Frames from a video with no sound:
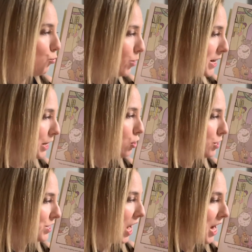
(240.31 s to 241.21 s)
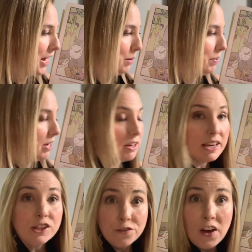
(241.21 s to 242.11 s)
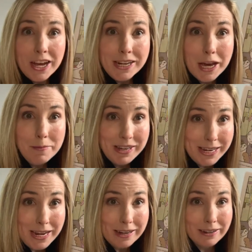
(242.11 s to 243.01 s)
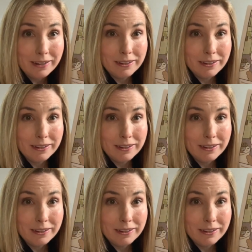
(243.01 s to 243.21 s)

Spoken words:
really good time. Yes, a fine time indeed.